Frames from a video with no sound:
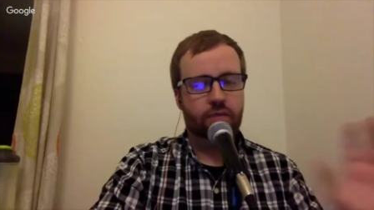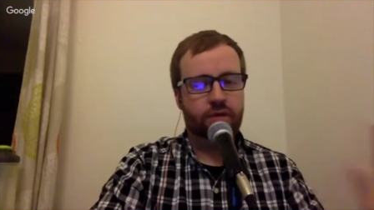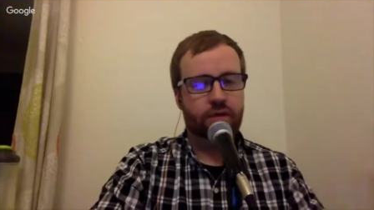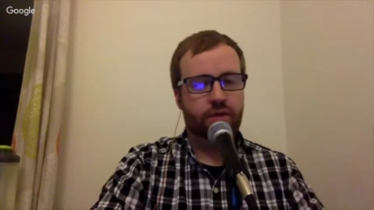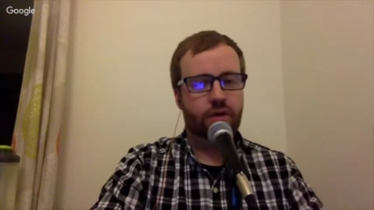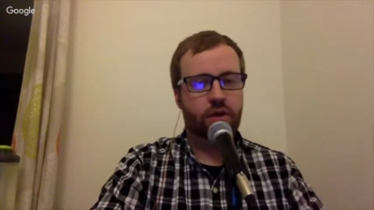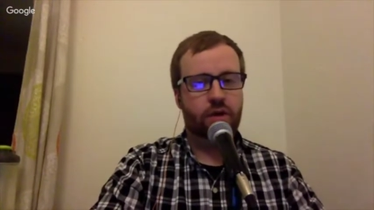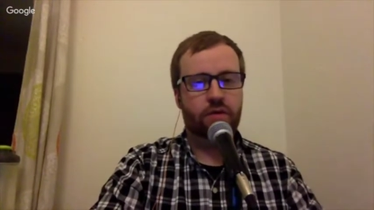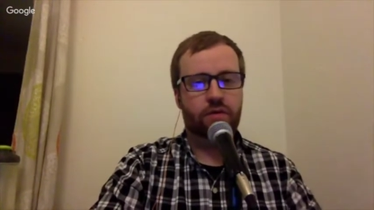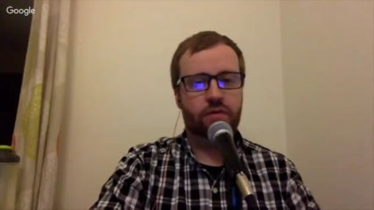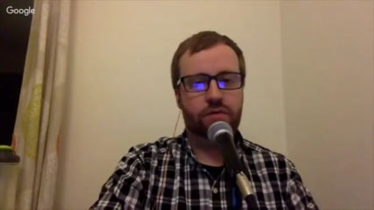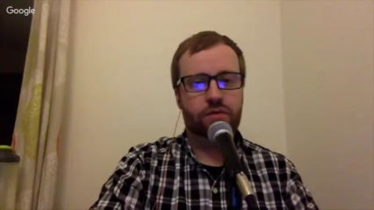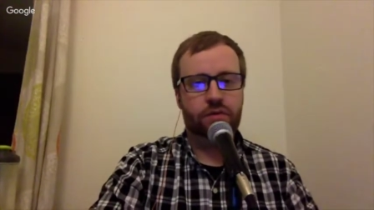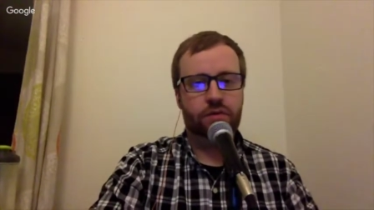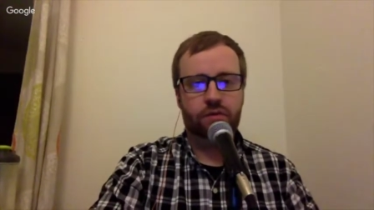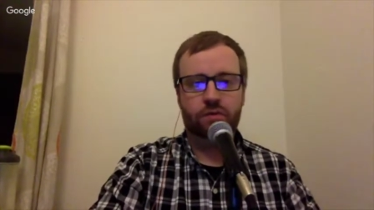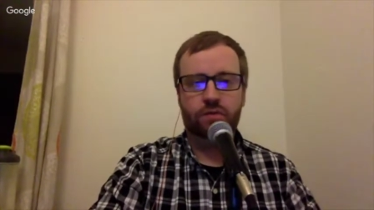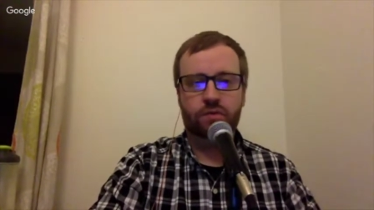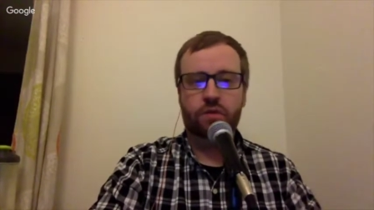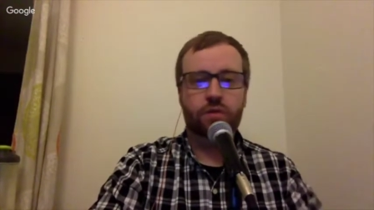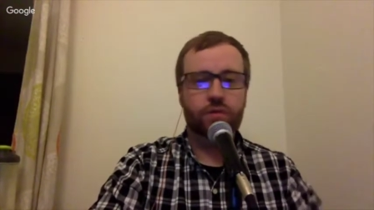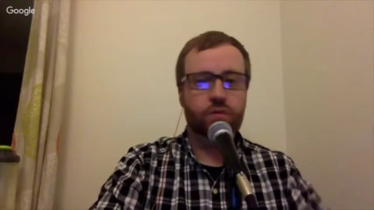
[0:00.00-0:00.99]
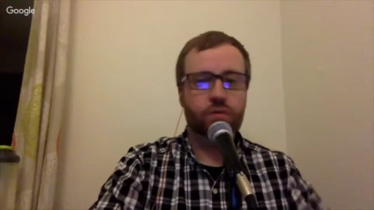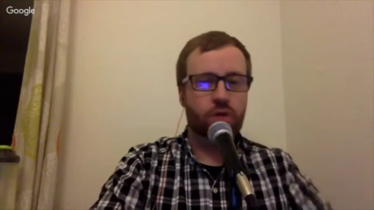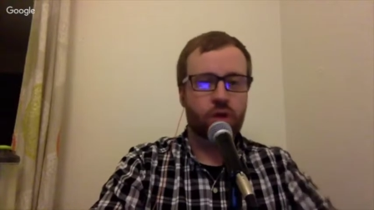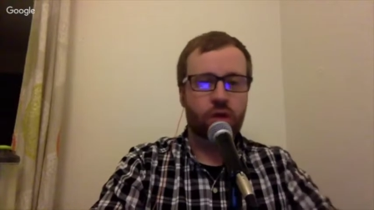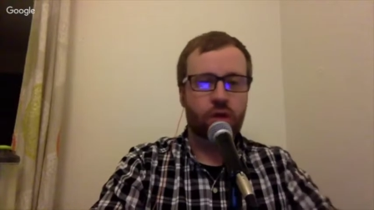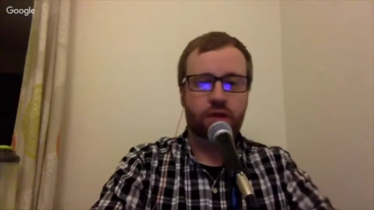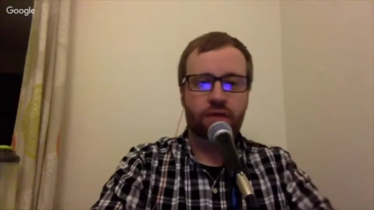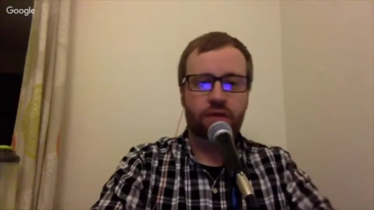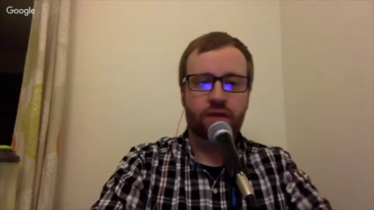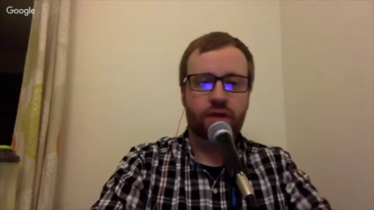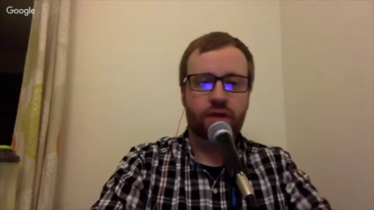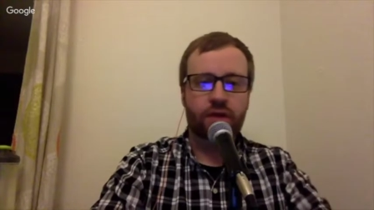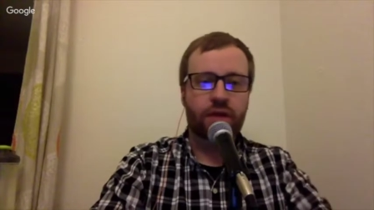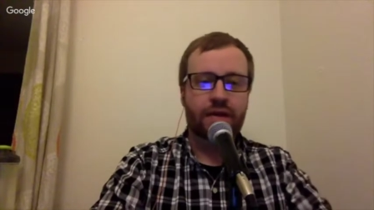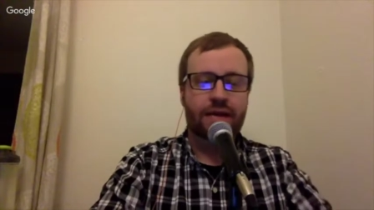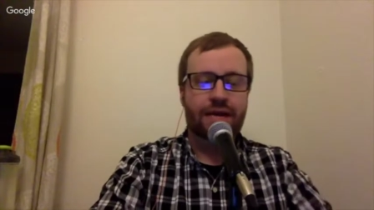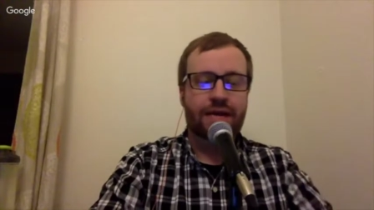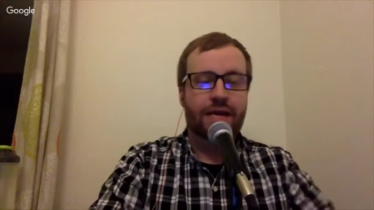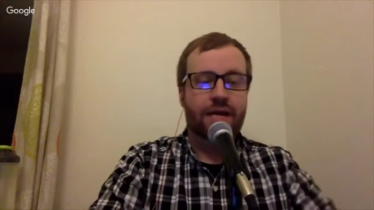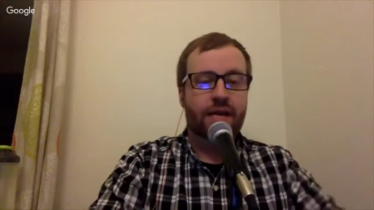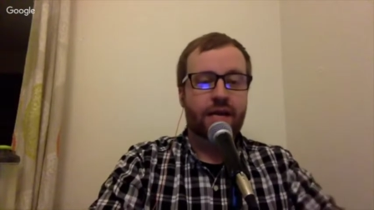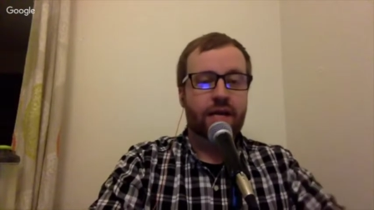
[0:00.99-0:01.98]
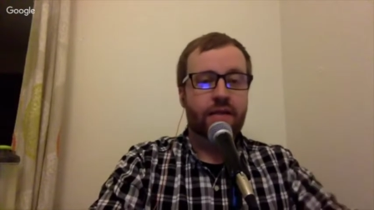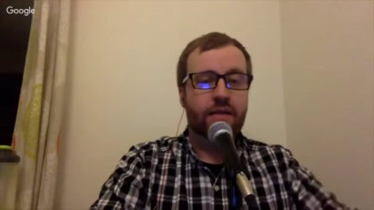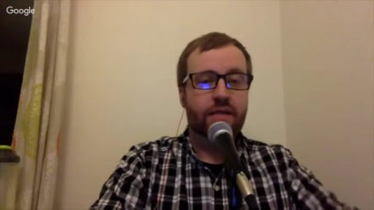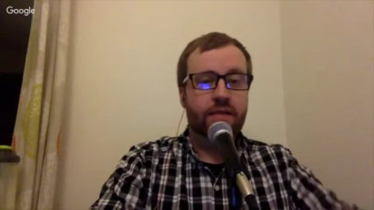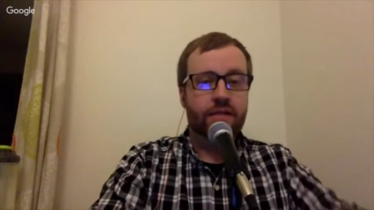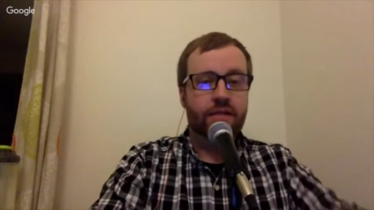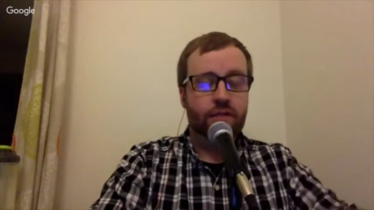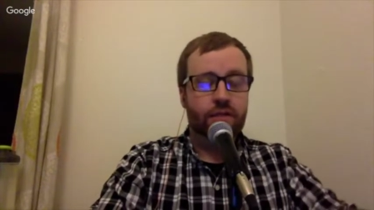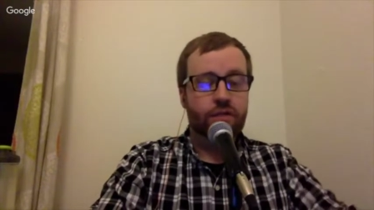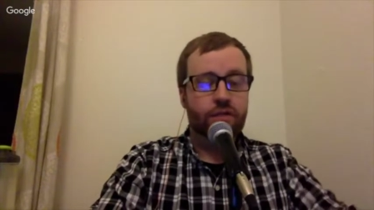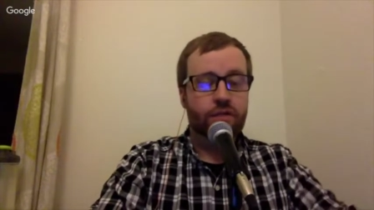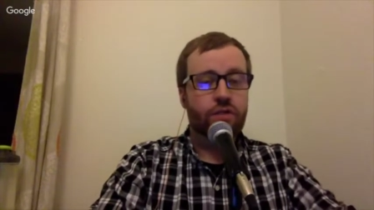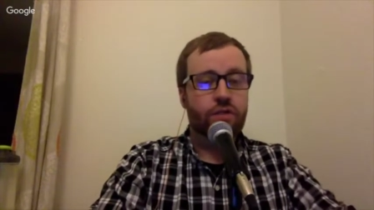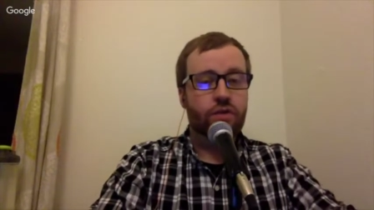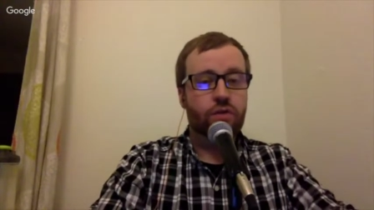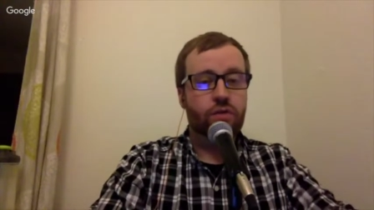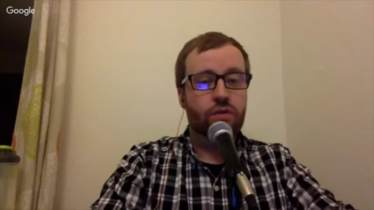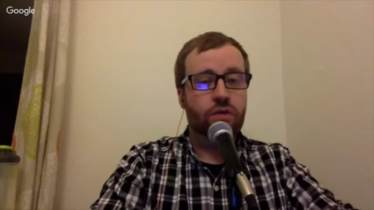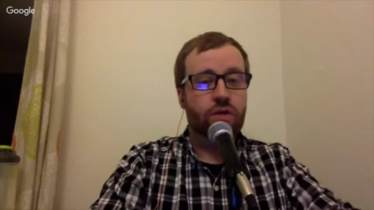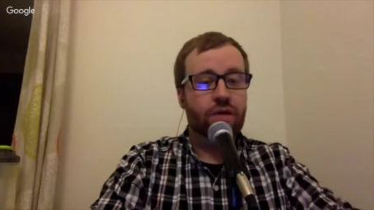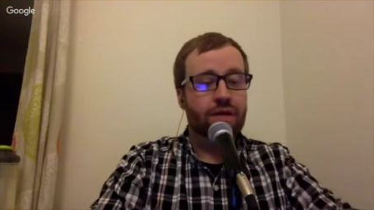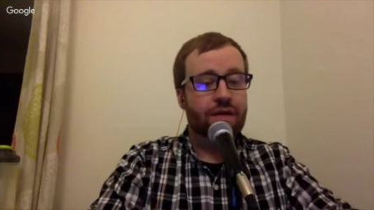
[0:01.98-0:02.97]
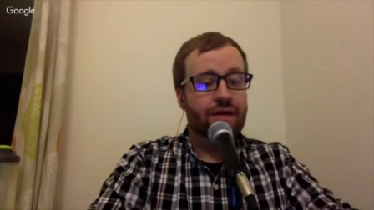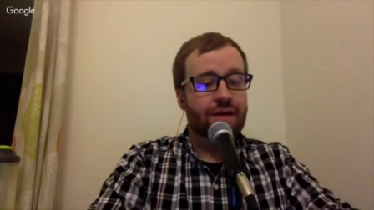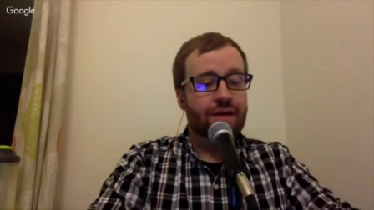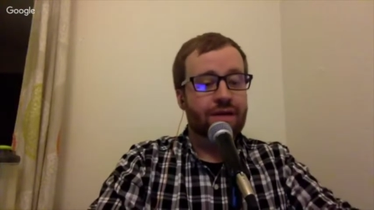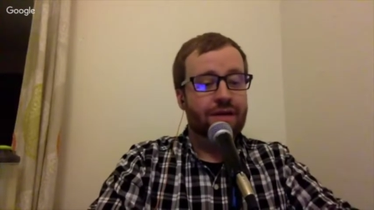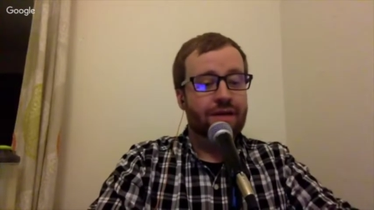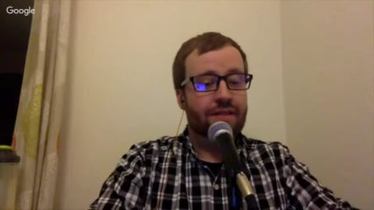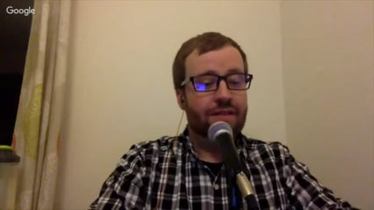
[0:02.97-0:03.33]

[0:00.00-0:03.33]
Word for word: Xenoblade Chronicles 2, those are all in there. In addition to